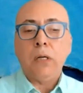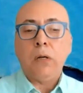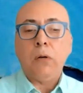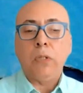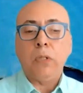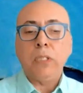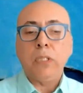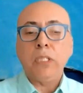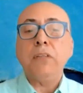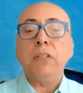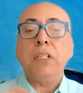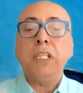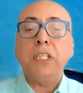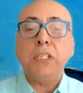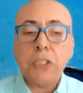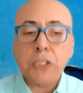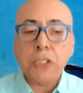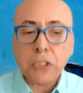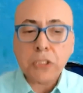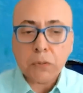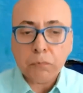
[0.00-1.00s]
or their
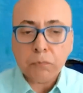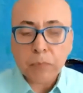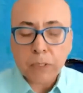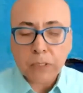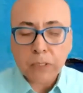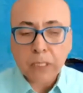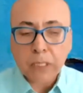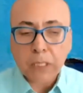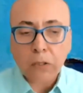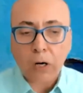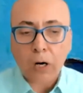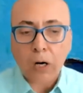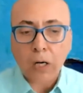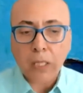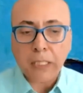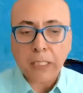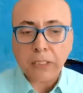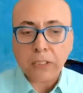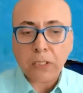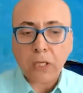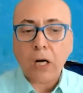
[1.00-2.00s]
relationship with their
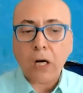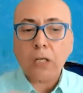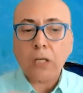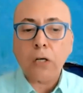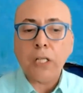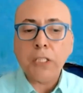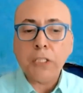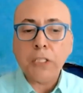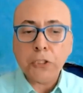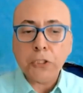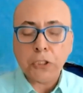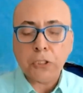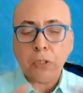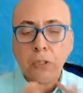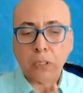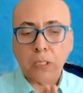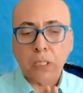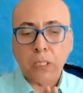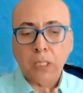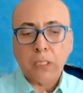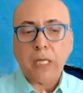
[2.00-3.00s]
colleagues. How
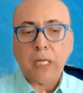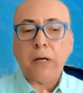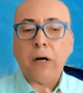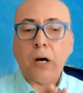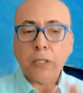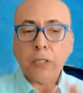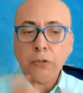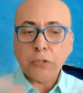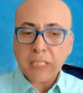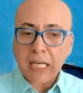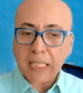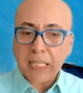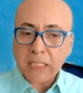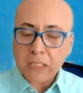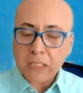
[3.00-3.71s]
collegial, are you